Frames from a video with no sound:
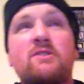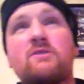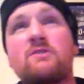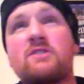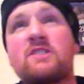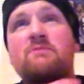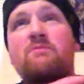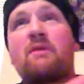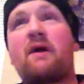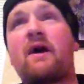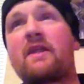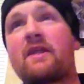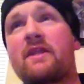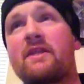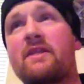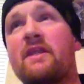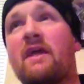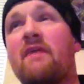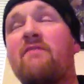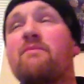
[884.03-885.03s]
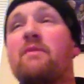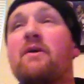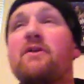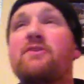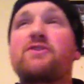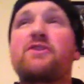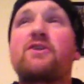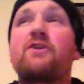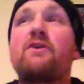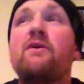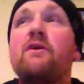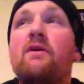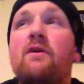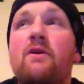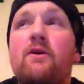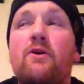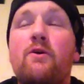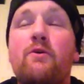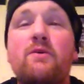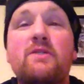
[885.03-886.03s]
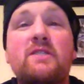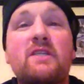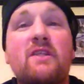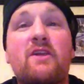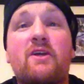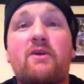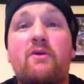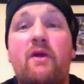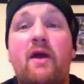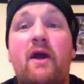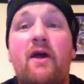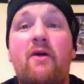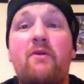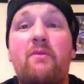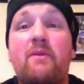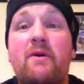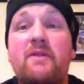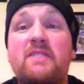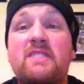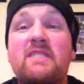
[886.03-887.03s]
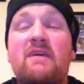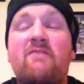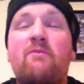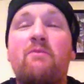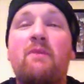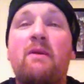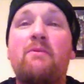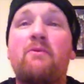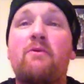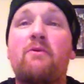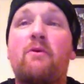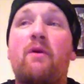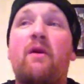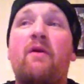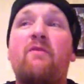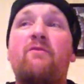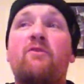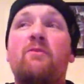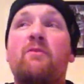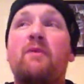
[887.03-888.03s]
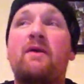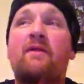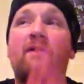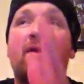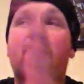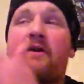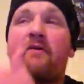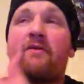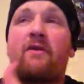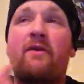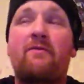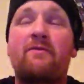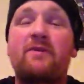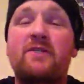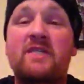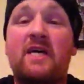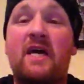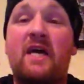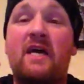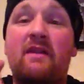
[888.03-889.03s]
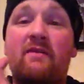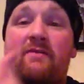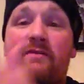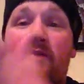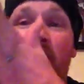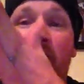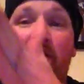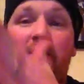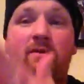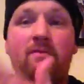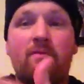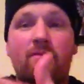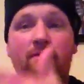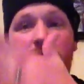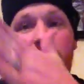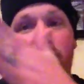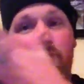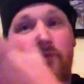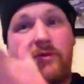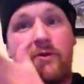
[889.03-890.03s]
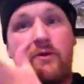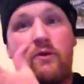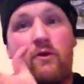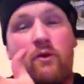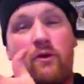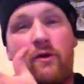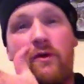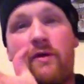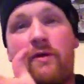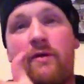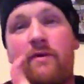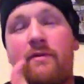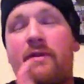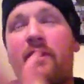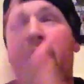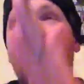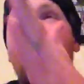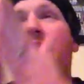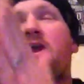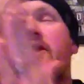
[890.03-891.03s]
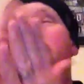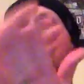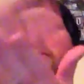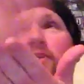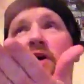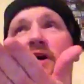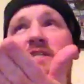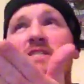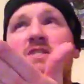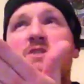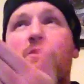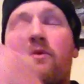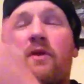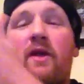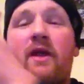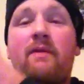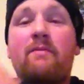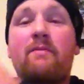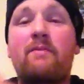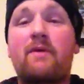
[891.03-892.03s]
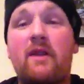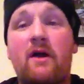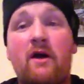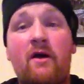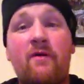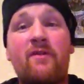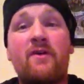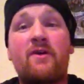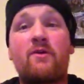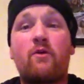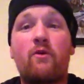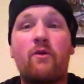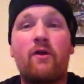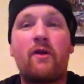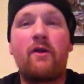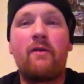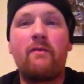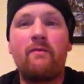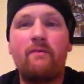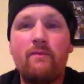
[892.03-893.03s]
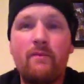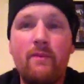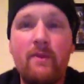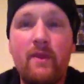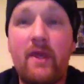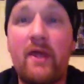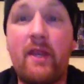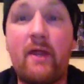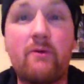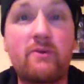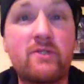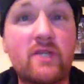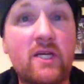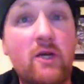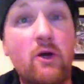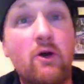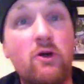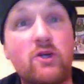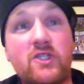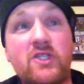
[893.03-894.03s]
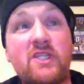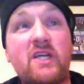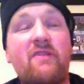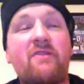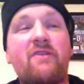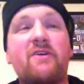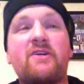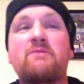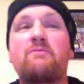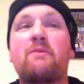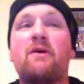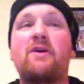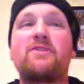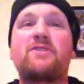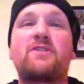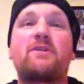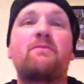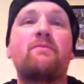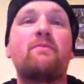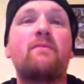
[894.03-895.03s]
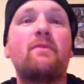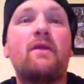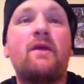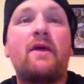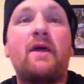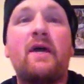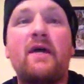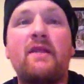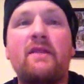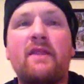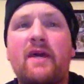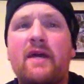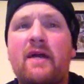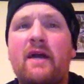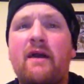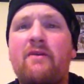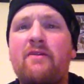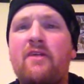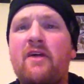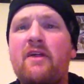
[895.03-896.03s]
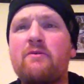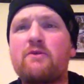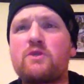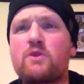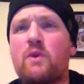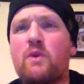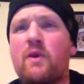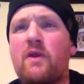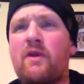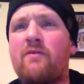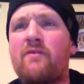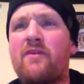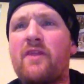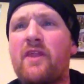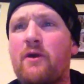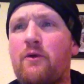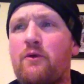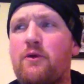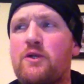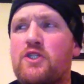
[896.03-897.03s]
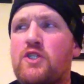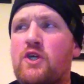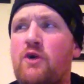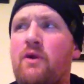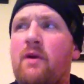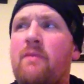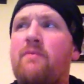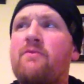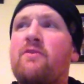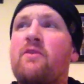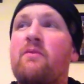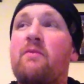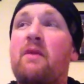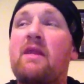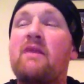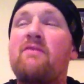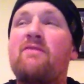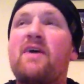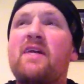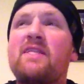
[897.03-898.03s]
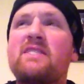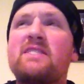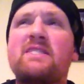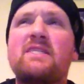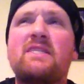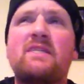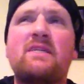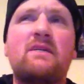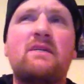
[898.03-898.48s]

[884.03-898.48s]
spotted Dave Meltzer, who was in the crowd about seven people away from me, like on the other side of, like, the corner, not across the ring, but on the corner, and I was like, oh shit, there's Meltzer, and like, I thought it was weird that he only showed up for the main event,